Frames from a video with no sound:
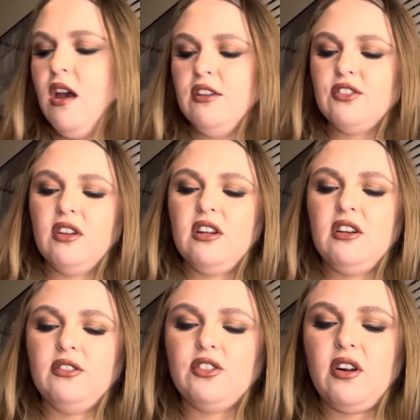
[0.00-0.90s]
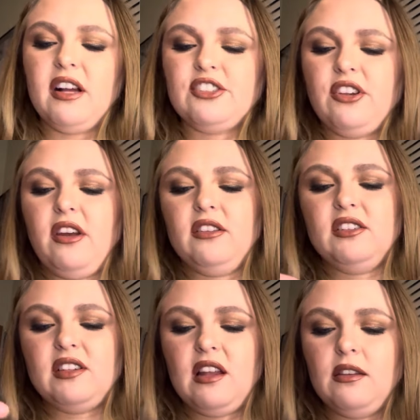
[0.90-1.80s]
So the notes are actually on the
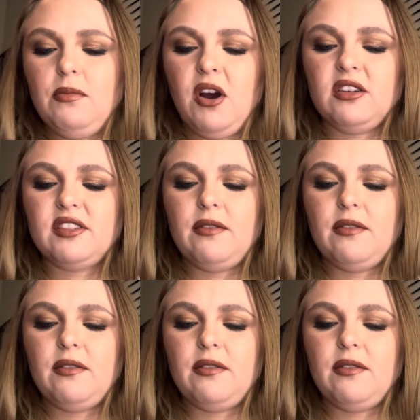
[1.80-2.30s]
side of the box.